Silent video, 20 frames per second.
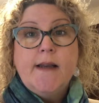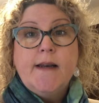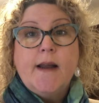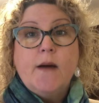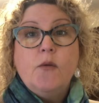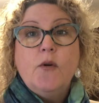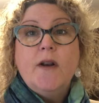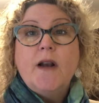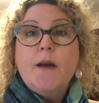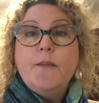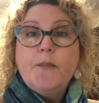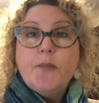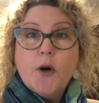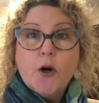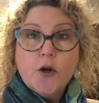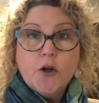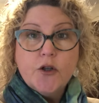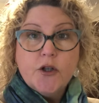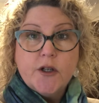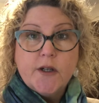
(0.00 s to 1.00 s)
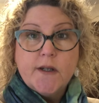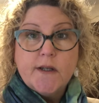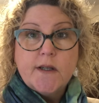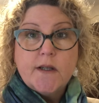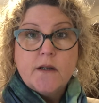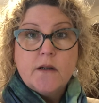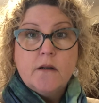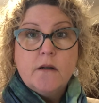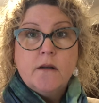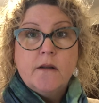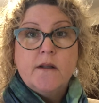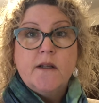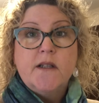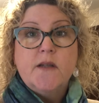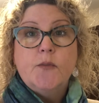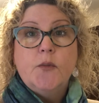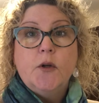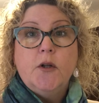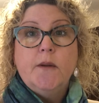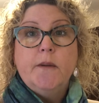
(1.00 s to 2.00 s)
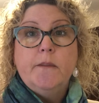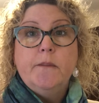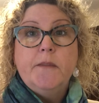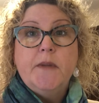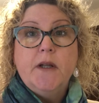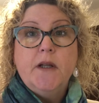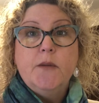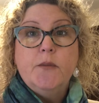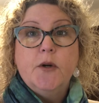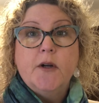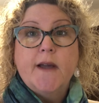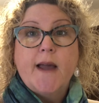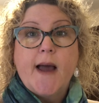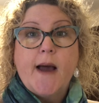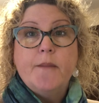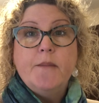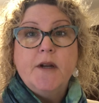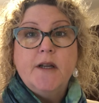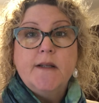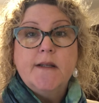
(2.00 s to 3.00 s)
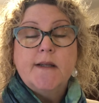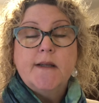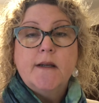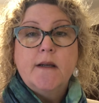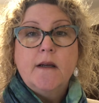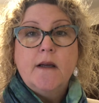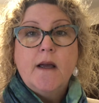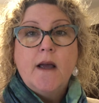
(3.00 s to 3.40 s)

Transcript: Now, when I purchased these Billy book cabinets,